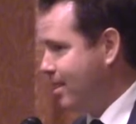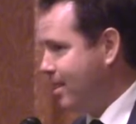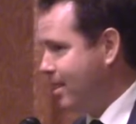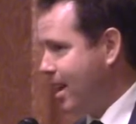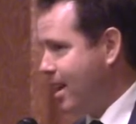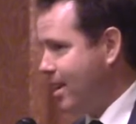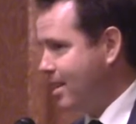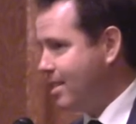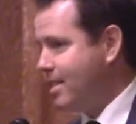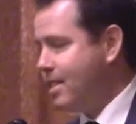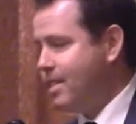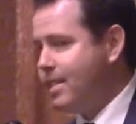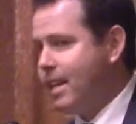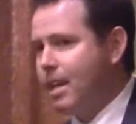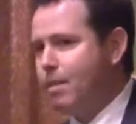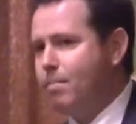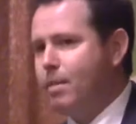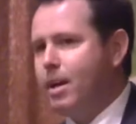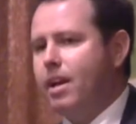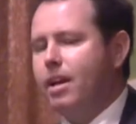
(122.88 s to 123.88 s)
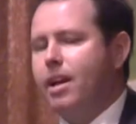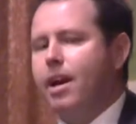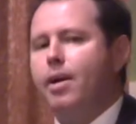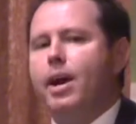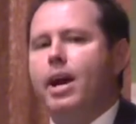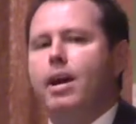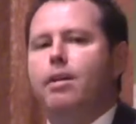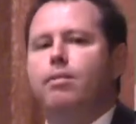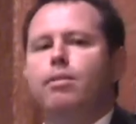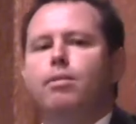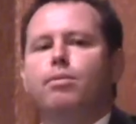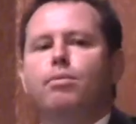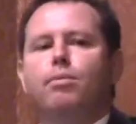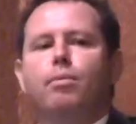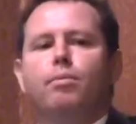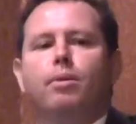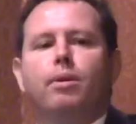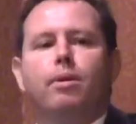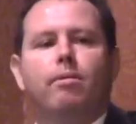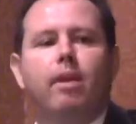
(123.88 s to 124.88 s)
And she said to me, you know, Andrew,
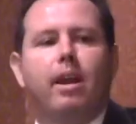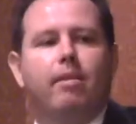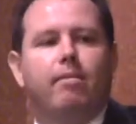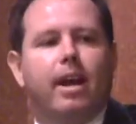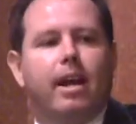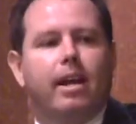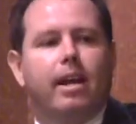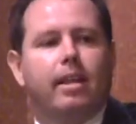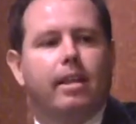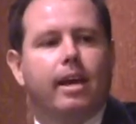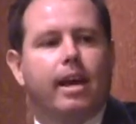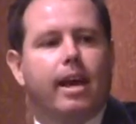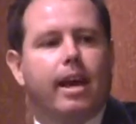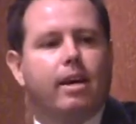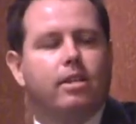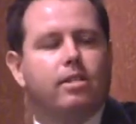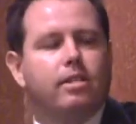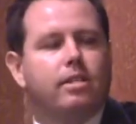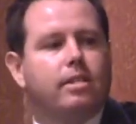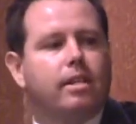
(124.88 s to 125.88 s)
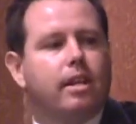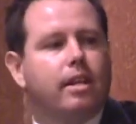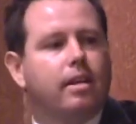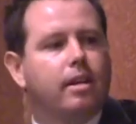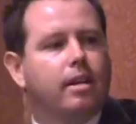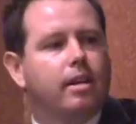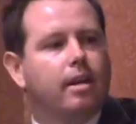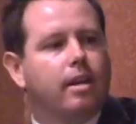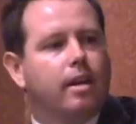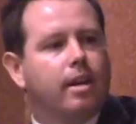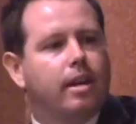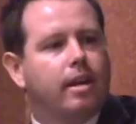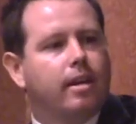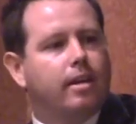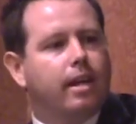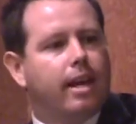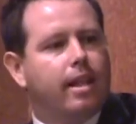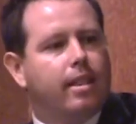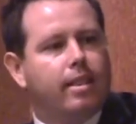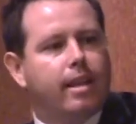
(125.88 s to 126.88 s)
when we were renovating the house, she said,
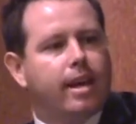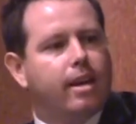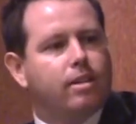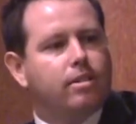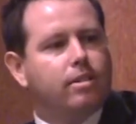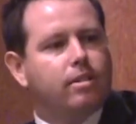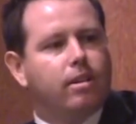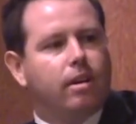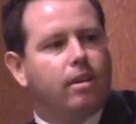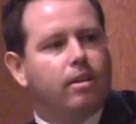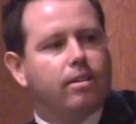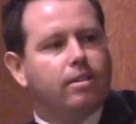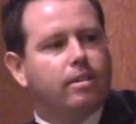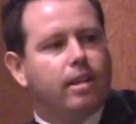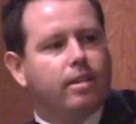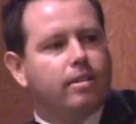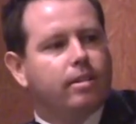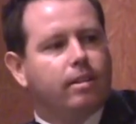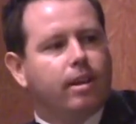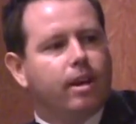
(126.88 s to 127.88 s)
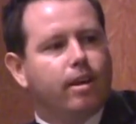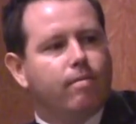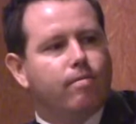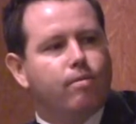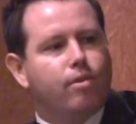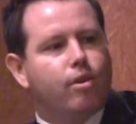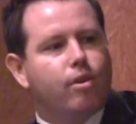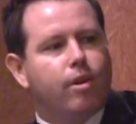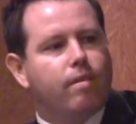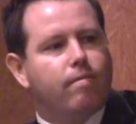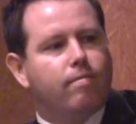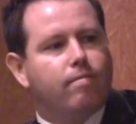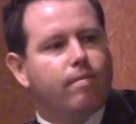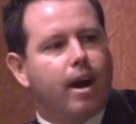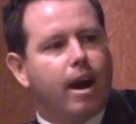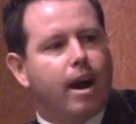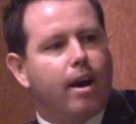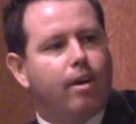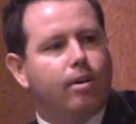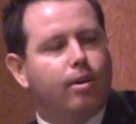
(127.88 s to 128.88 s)
$10,000 doesn't go very
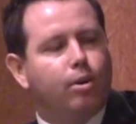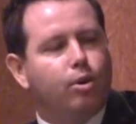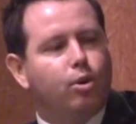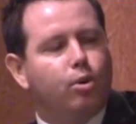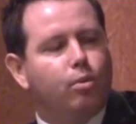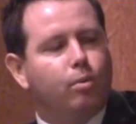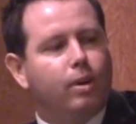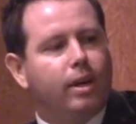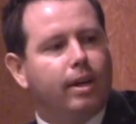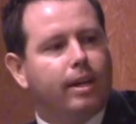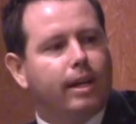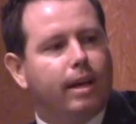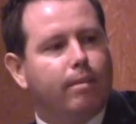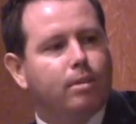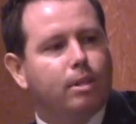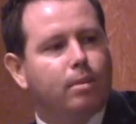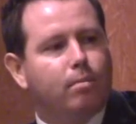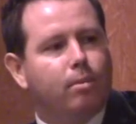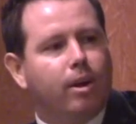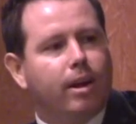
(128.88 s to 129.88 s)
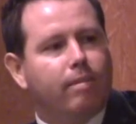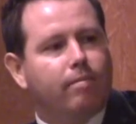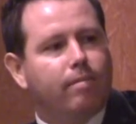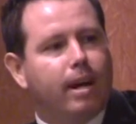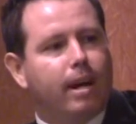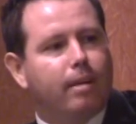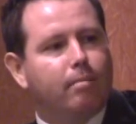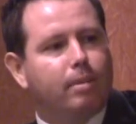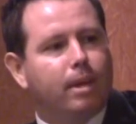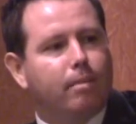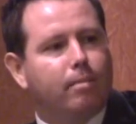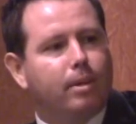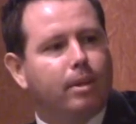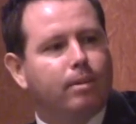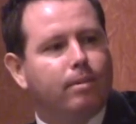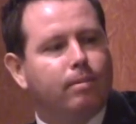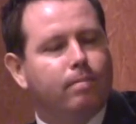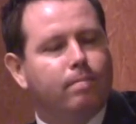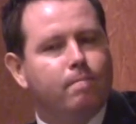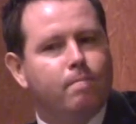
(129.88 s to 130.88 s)
far at all when it comes to buying farm chemical.
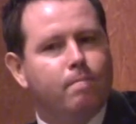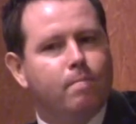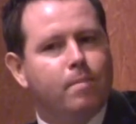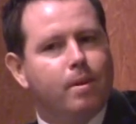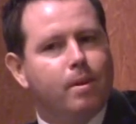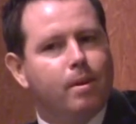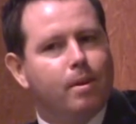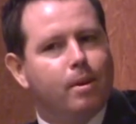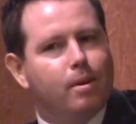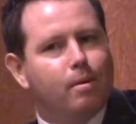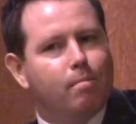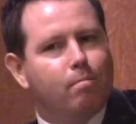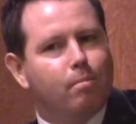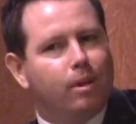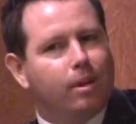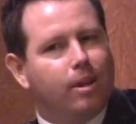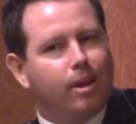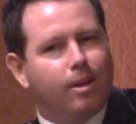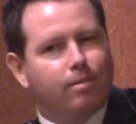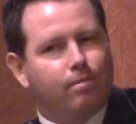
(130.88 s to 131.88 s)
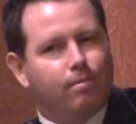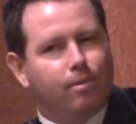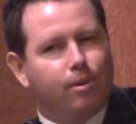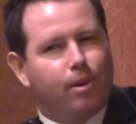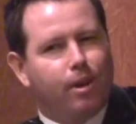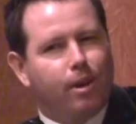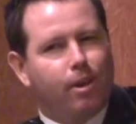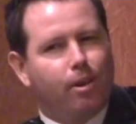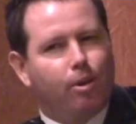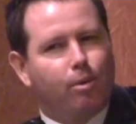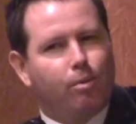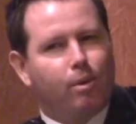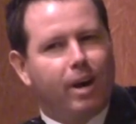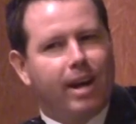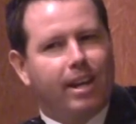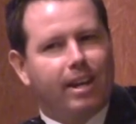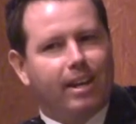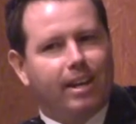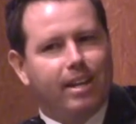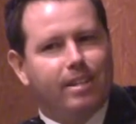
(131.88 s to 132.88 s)
It goes a very long
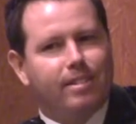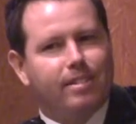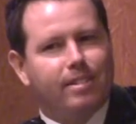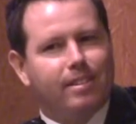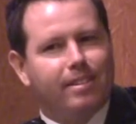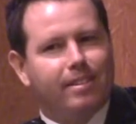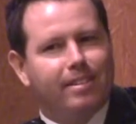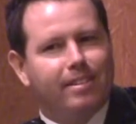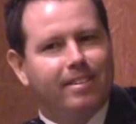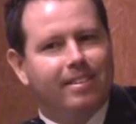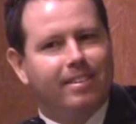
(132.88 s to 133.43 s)
way in the kitchen.